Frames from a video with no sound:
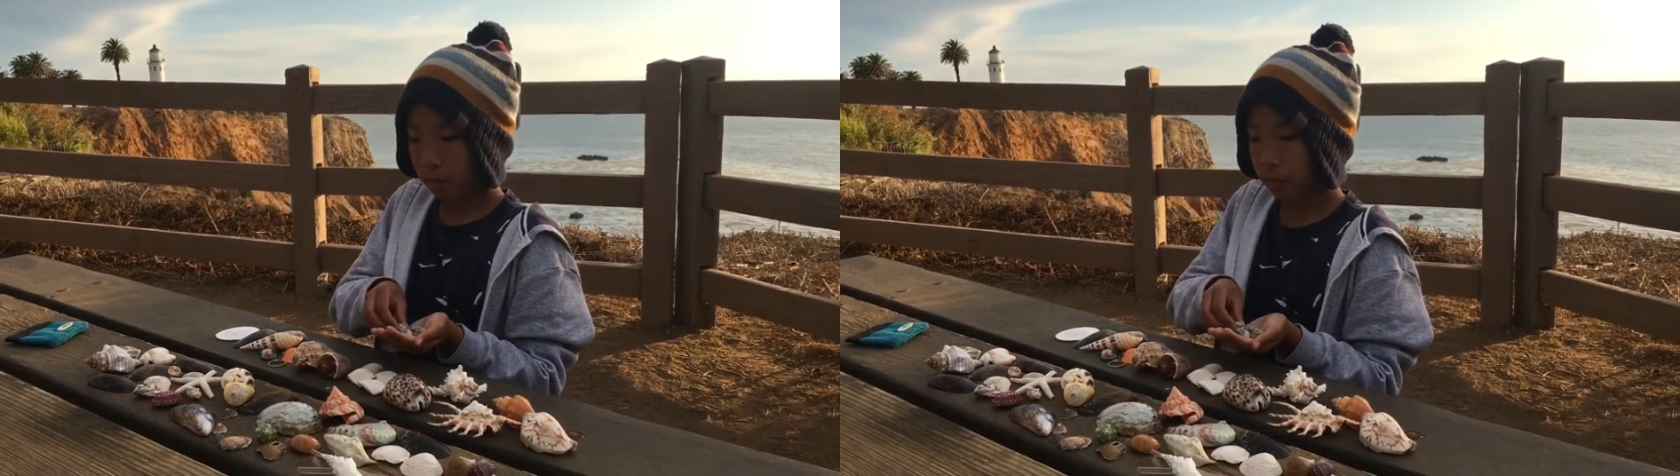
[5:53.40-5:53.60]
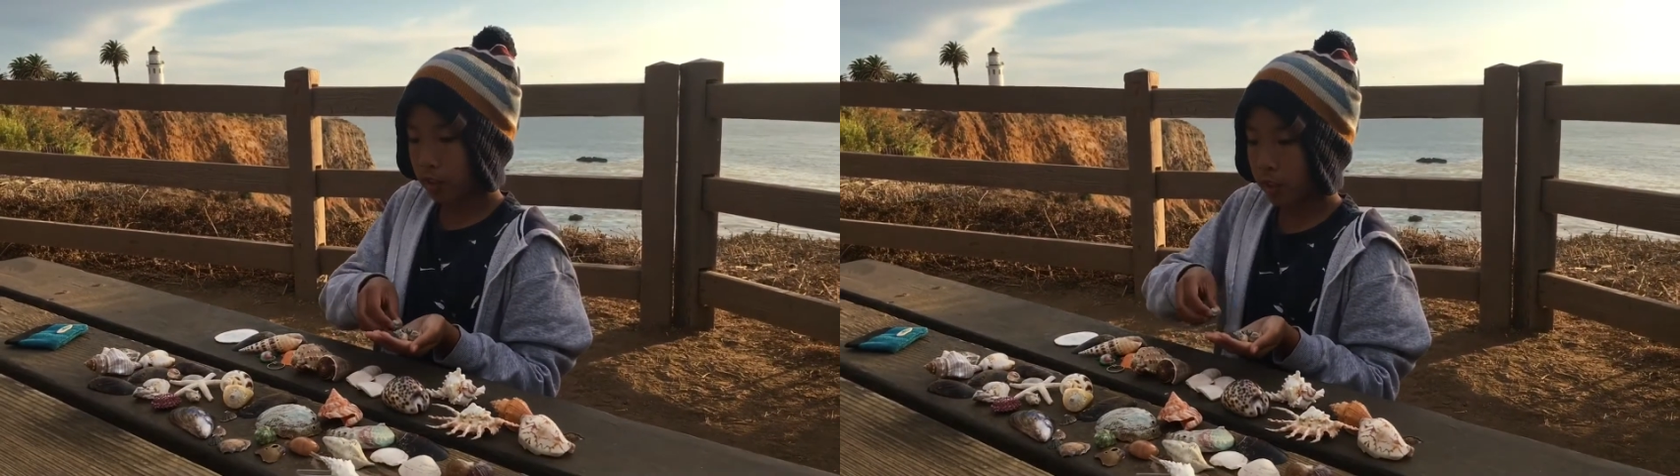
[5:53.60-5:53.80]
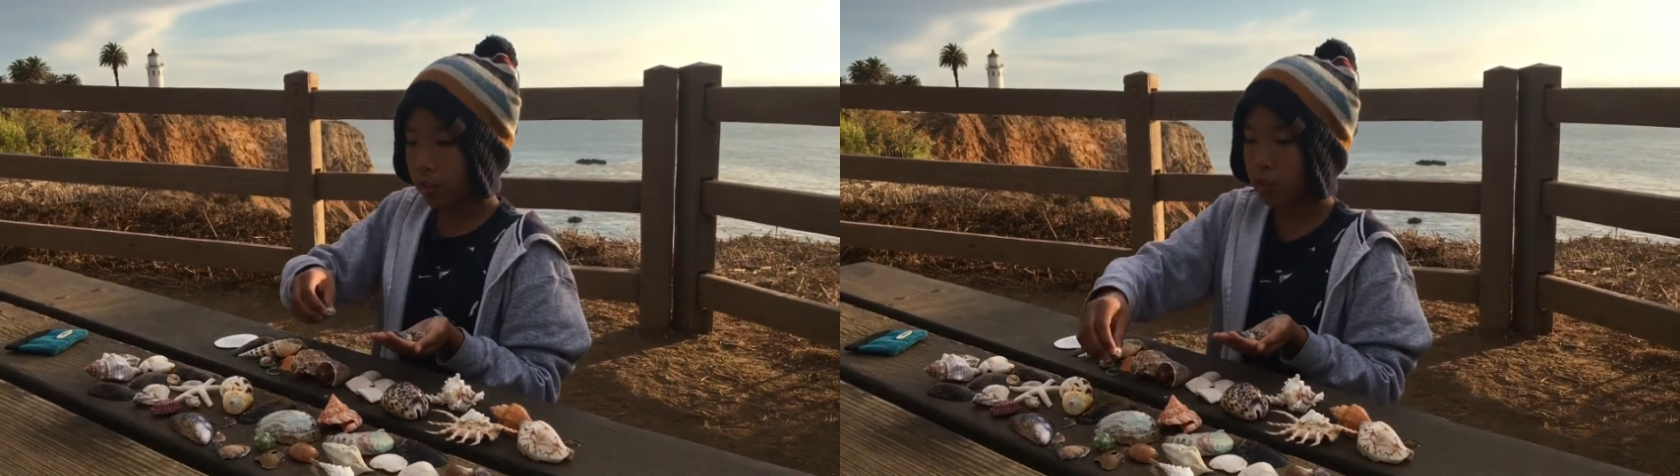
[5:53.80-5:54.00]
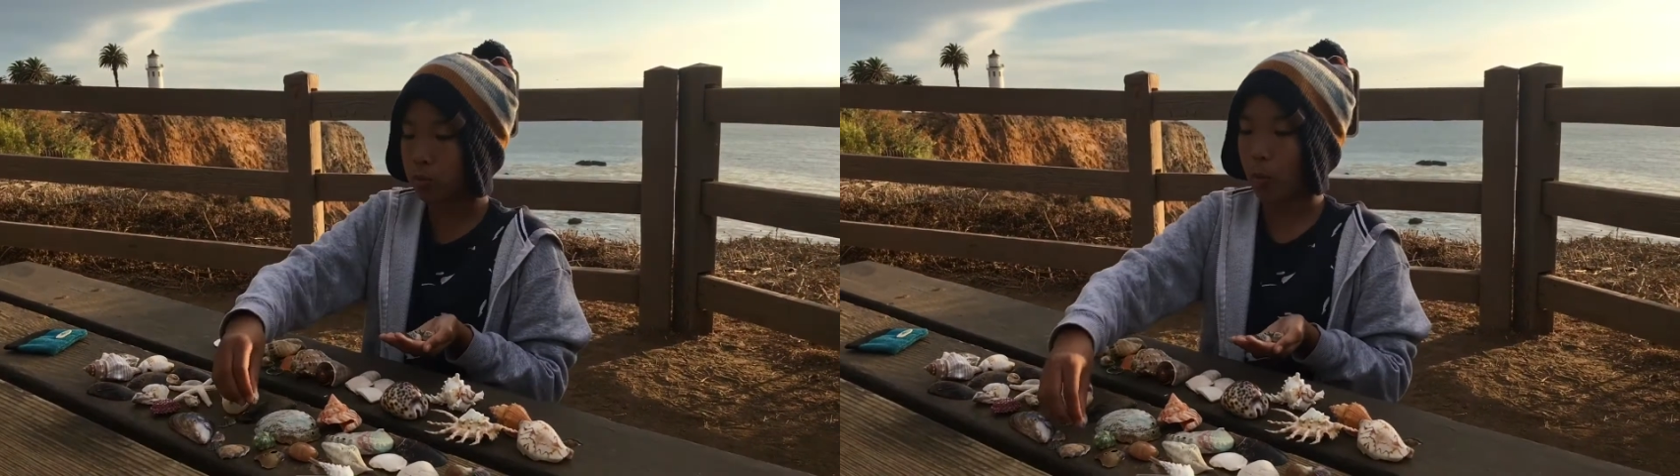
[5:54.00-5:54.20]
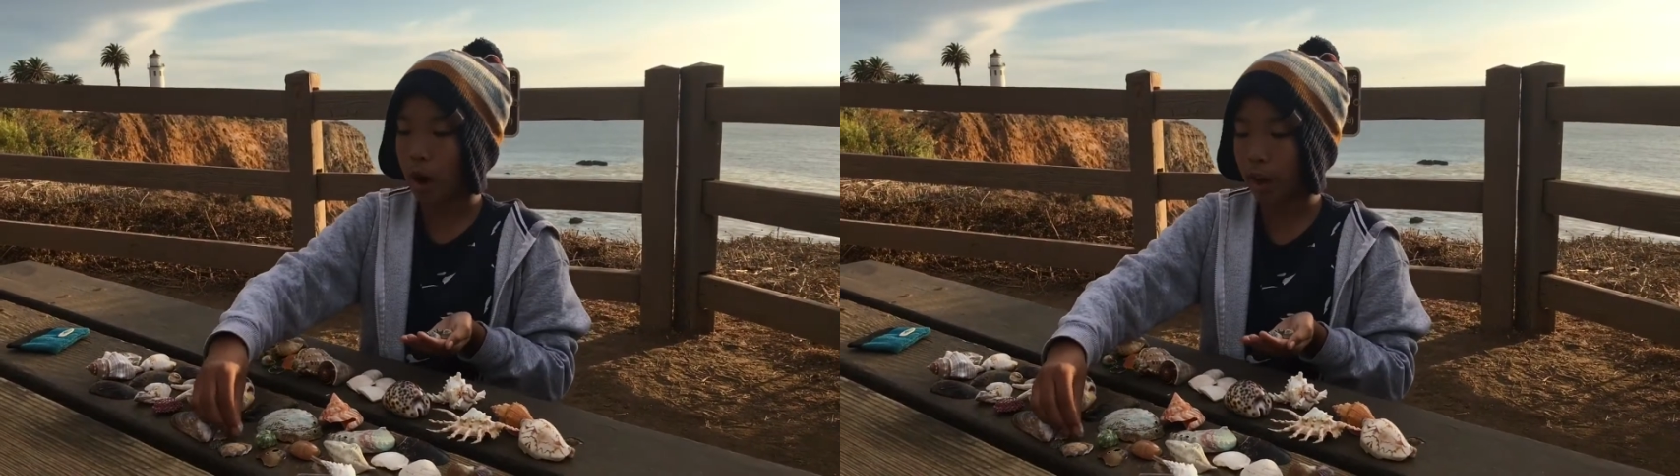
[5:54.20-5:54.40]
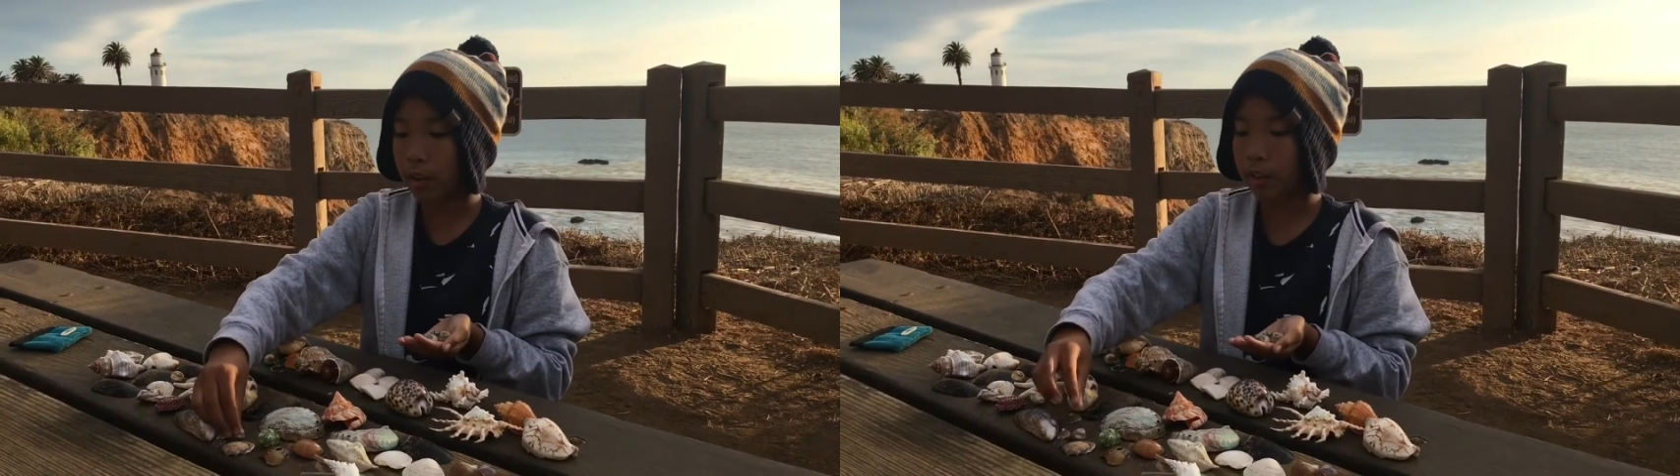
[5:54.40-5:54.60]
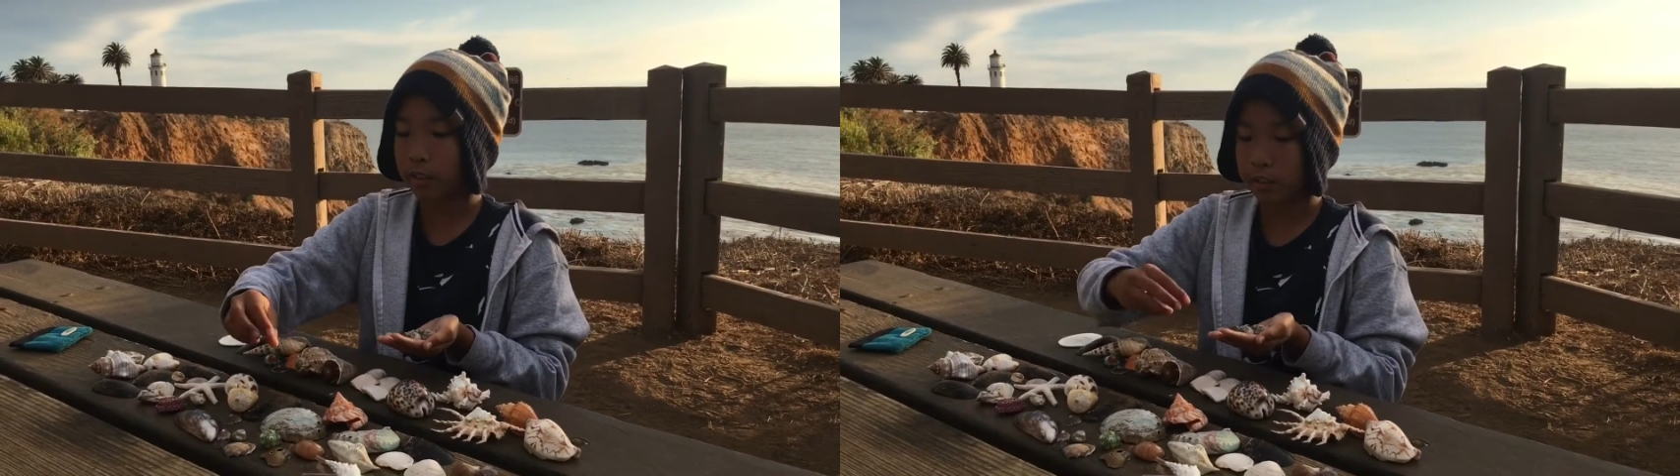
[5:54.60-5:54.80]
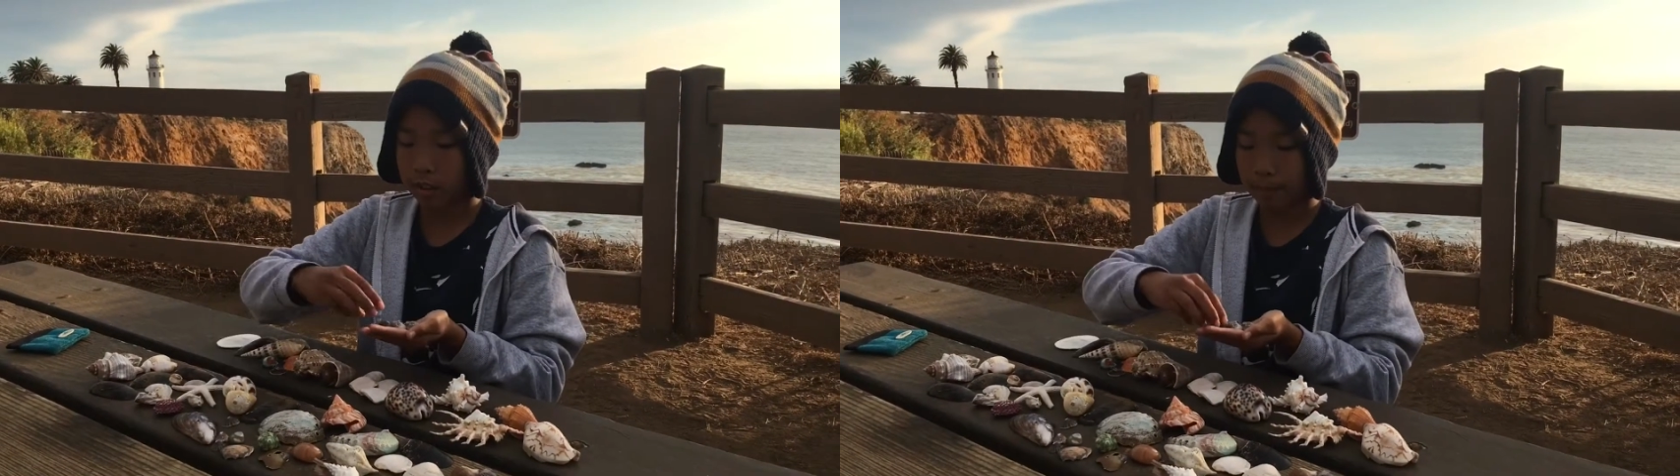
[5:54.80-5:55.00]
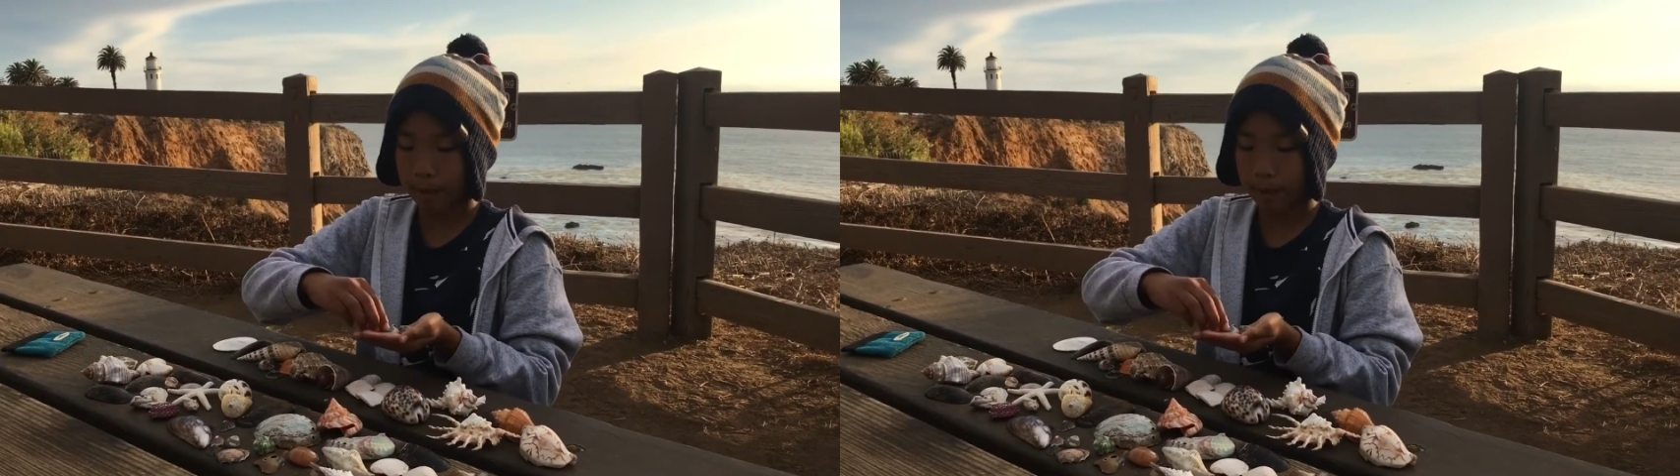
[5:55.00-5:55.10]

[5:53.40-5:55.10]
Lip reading: This is why that some